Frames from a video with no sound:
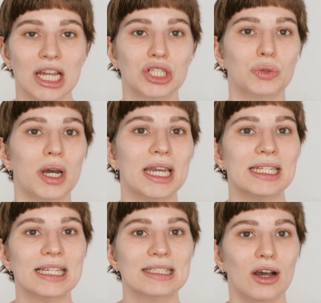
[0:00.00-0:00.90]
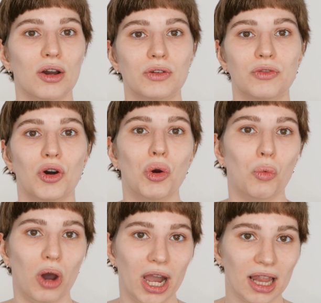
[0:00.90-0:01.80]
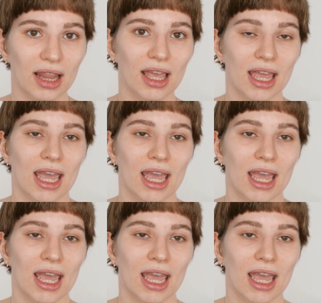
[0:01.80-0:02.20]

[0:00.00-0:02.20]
Try this out for a while.